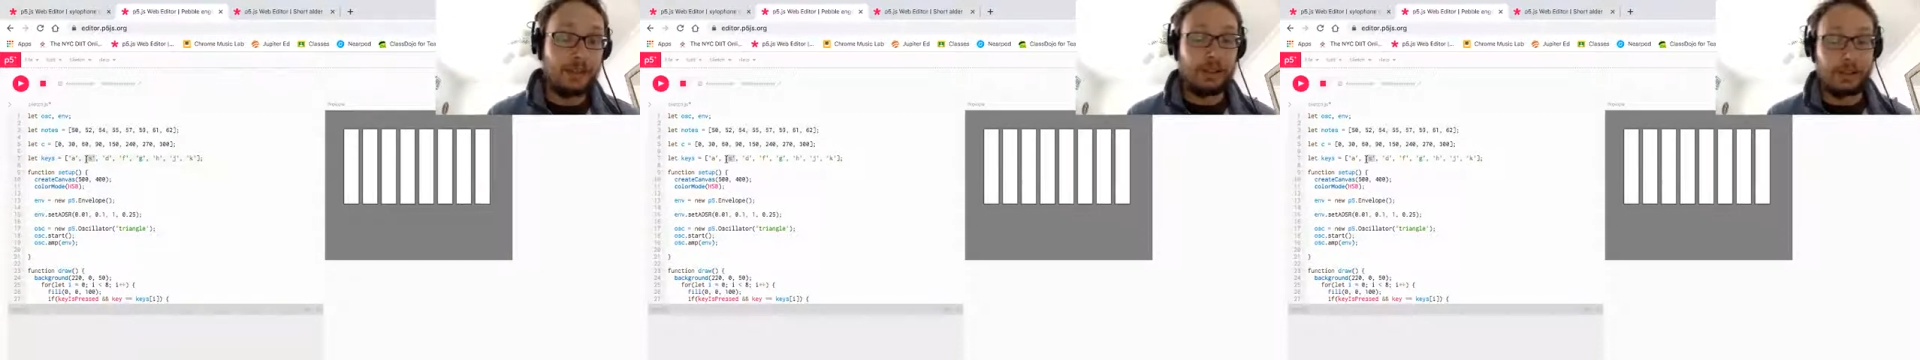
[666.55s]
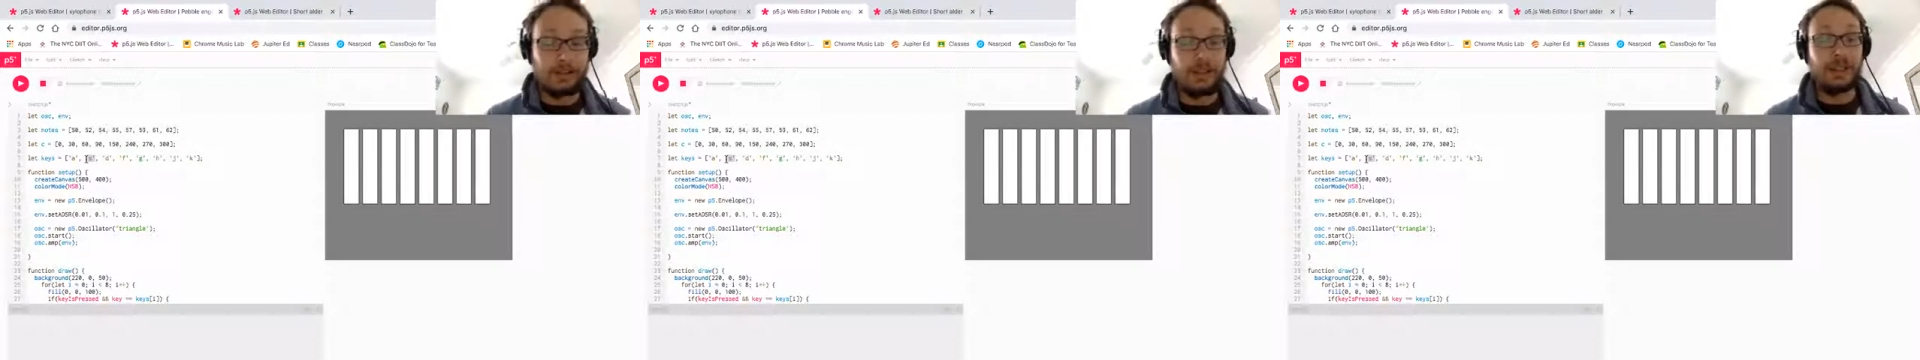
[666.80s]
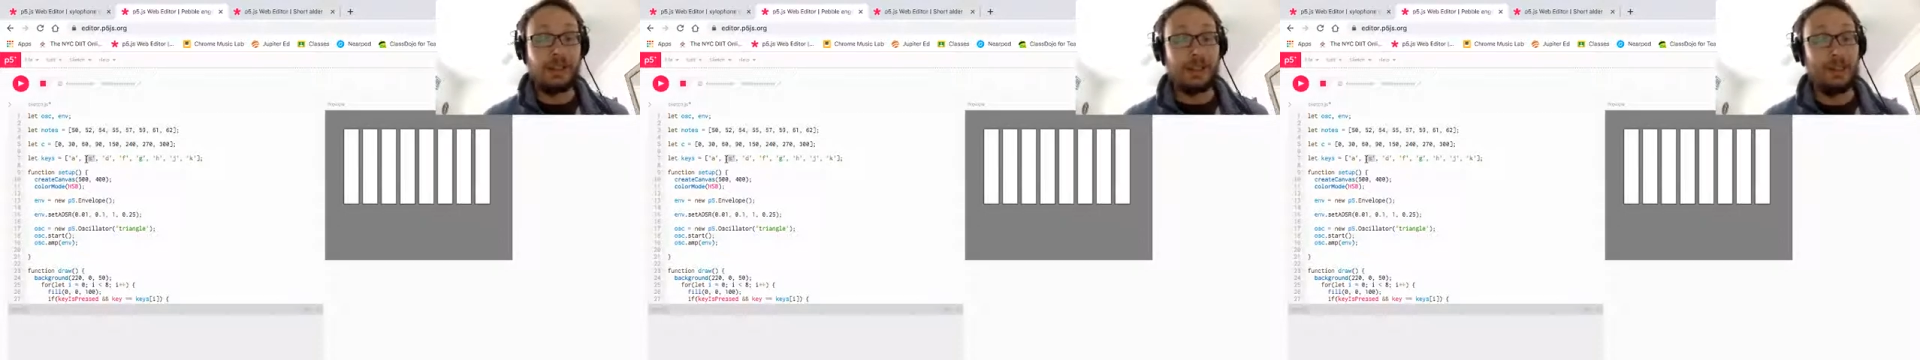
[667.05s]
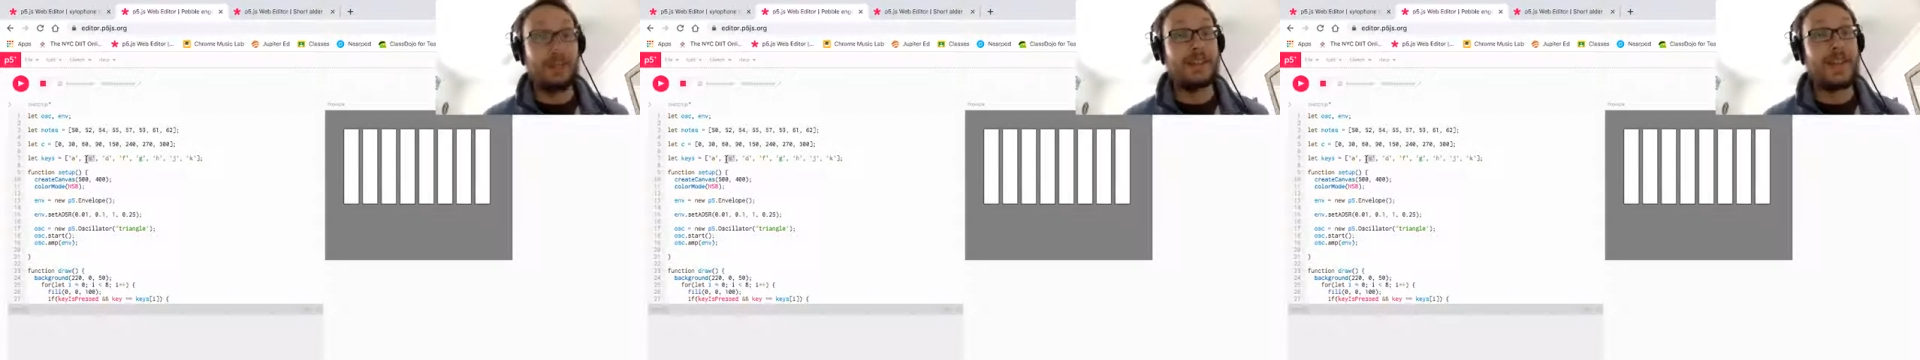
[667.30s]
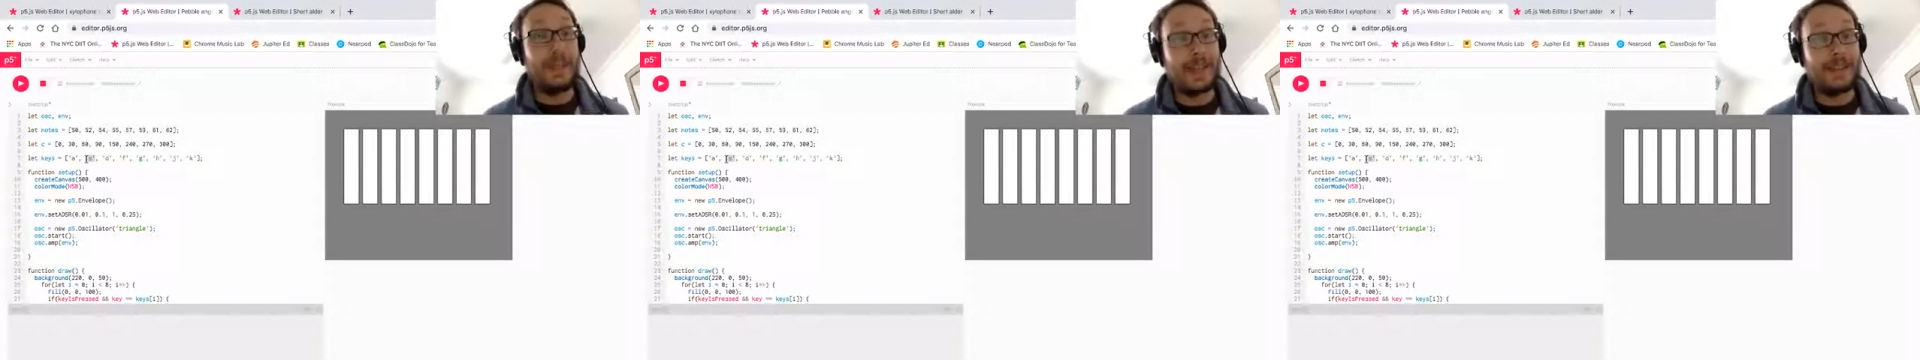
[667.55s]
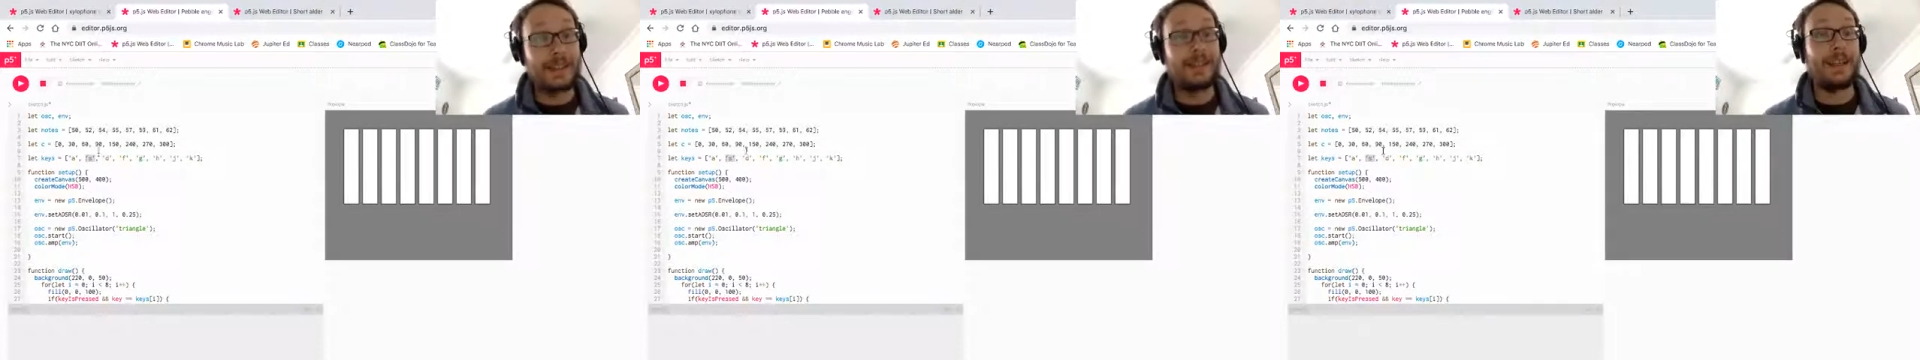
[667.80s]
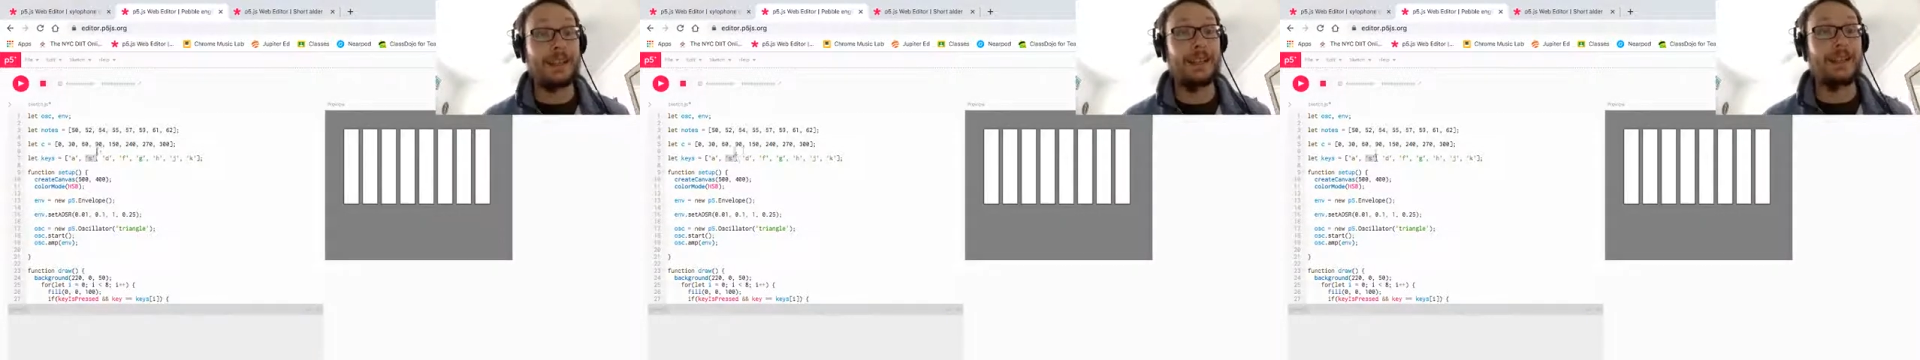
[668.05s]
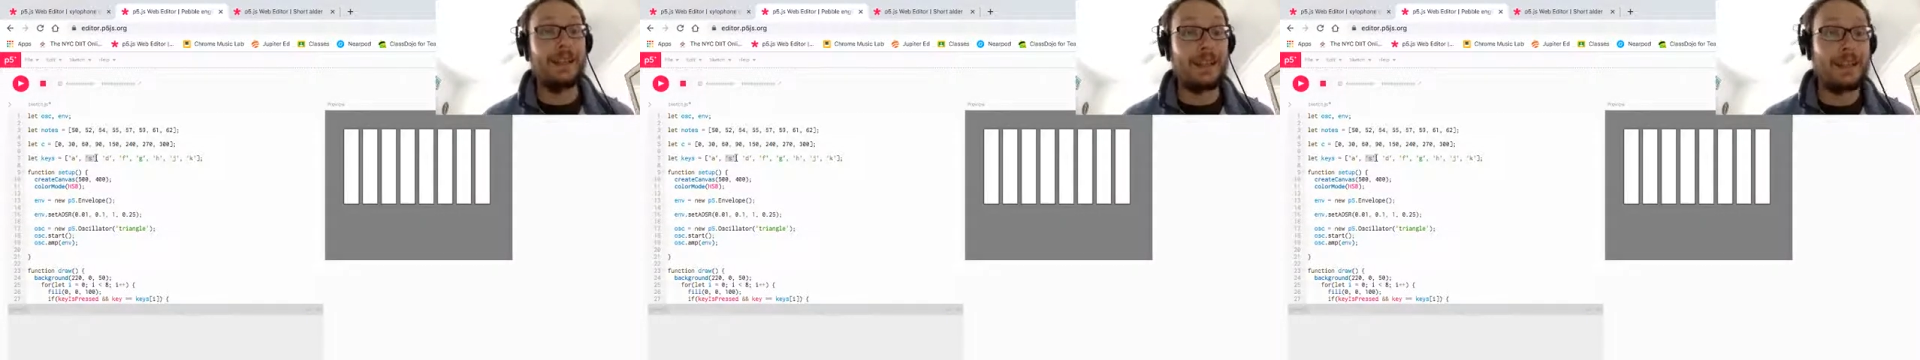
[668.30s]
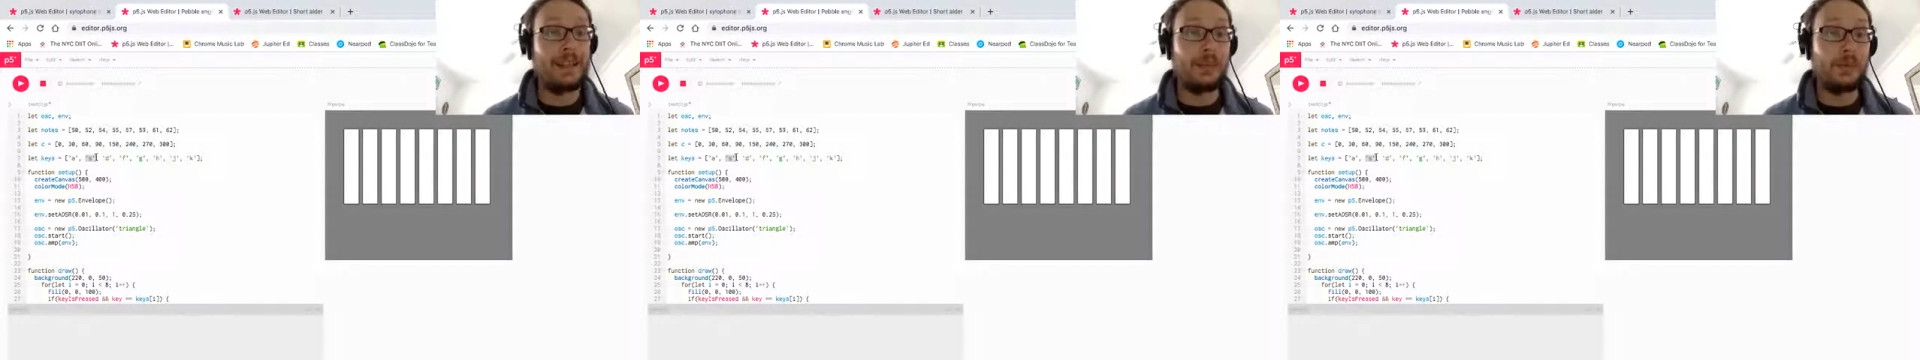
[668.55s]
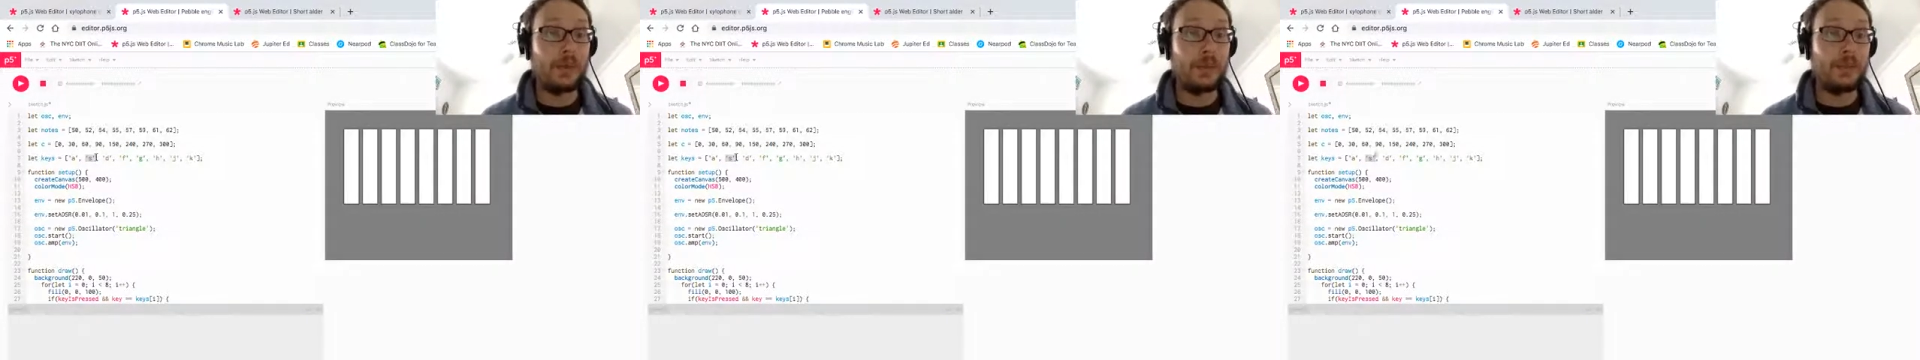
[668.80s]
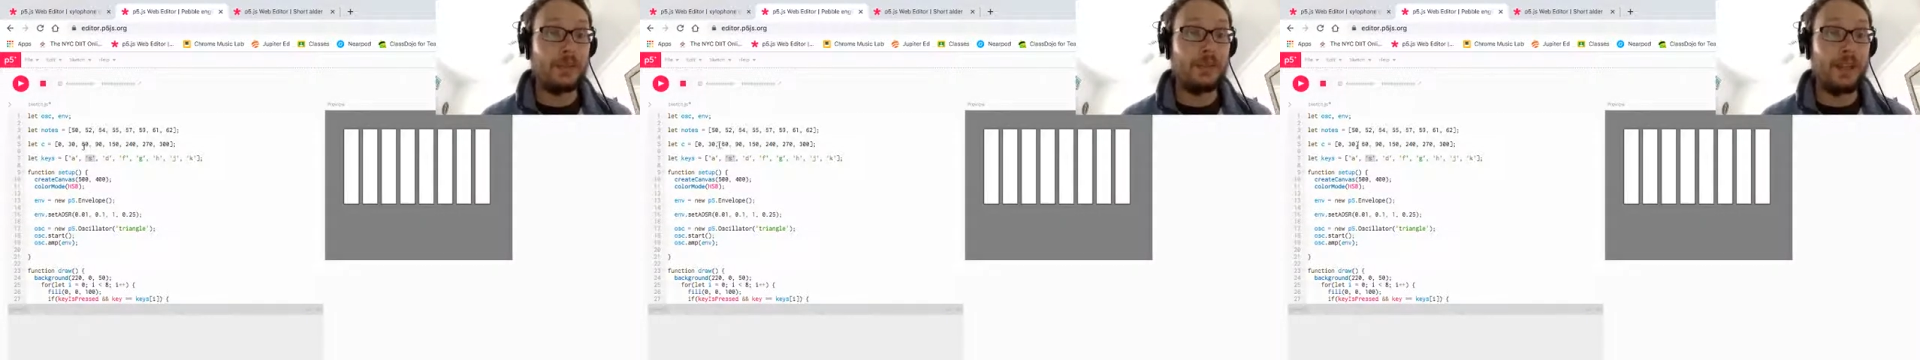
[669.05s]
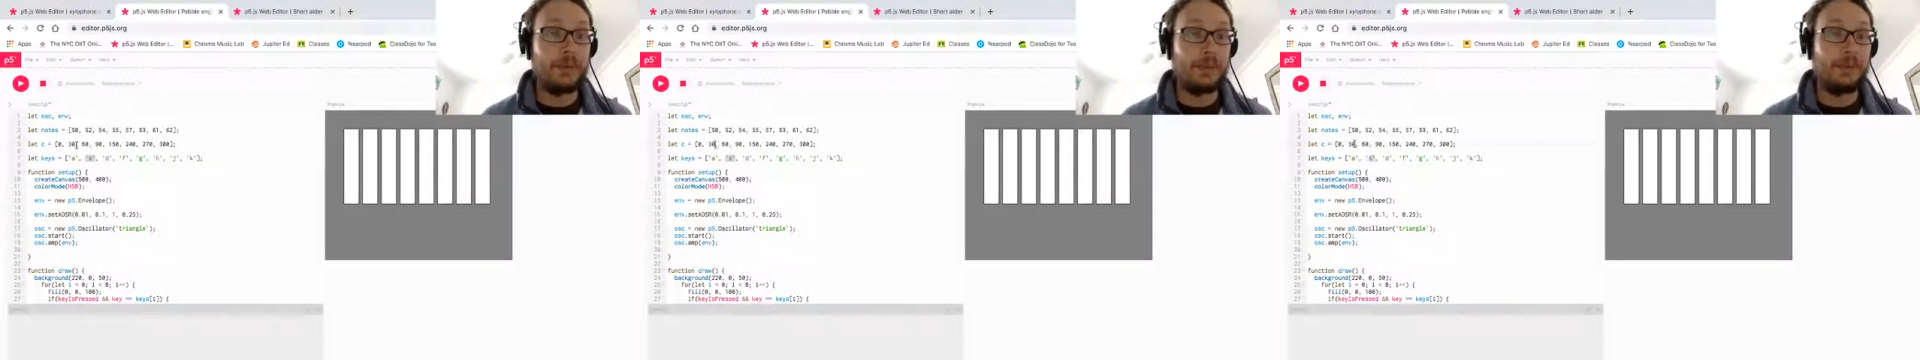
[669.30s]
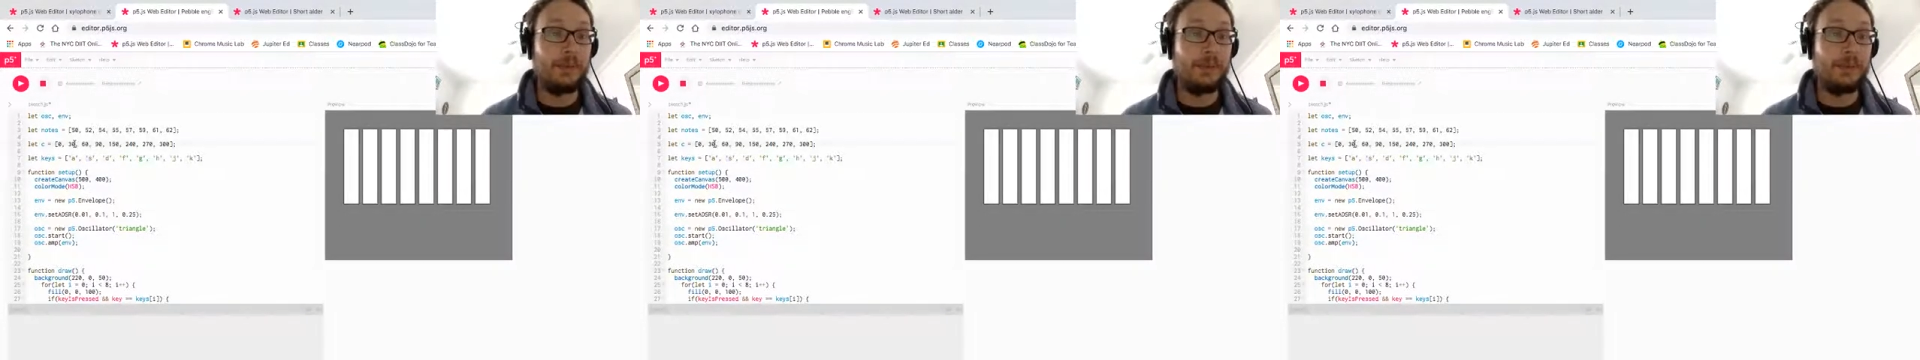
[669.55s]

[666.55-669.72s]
or I'm sorry, if I press S, that's in index 1, so that will